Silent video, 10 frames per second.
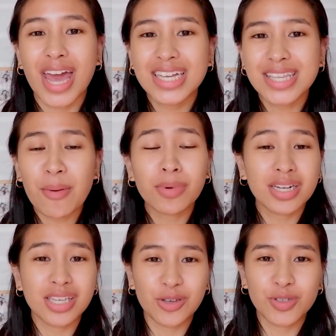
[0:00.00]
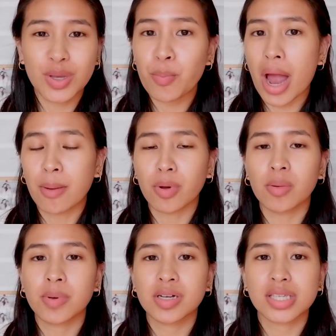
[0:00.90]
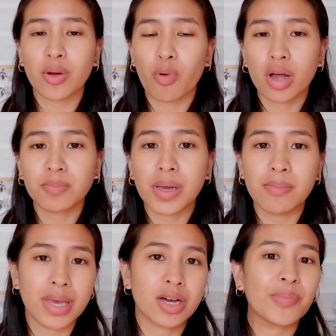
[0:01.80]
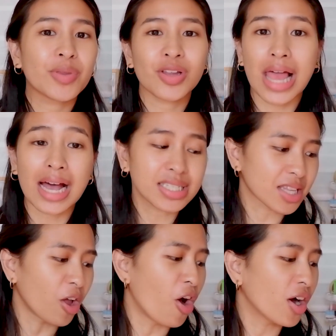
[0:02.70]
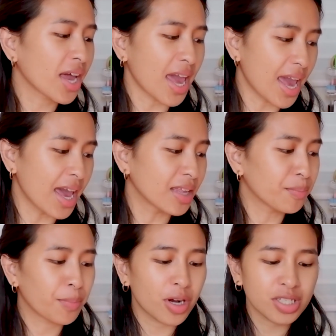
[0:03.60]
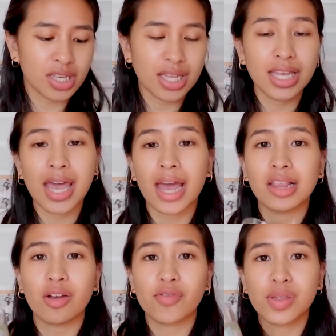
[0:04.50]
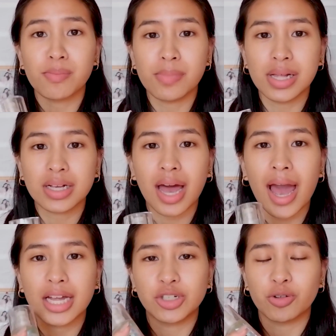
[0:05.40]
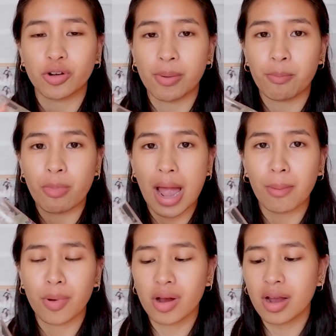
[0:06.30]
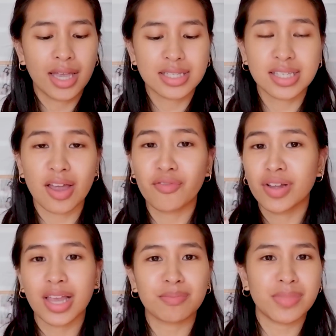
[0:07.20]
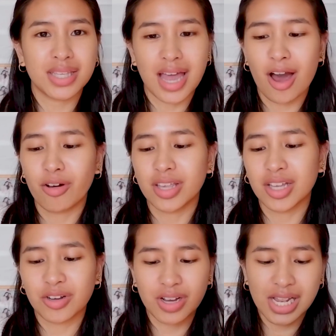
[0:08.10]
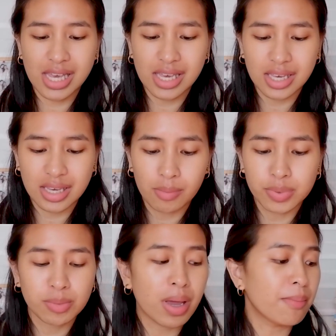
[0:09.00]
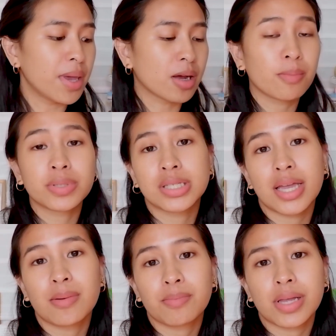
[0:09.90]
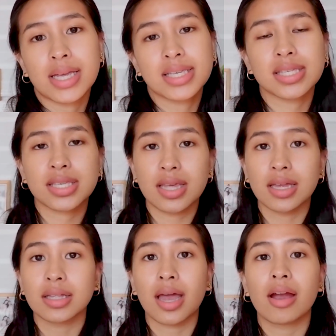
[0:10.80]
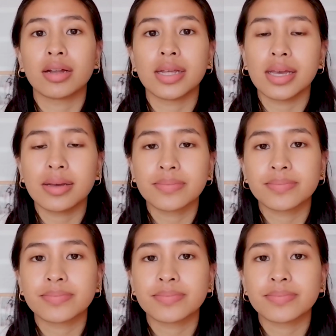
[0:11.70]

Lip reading: next, I'm gonna use a primer because I want my makeup to last long. And personally, I love the Milk Hydro Grip Primer. It's never let me down. It really helps my makeup stay in place the entire day.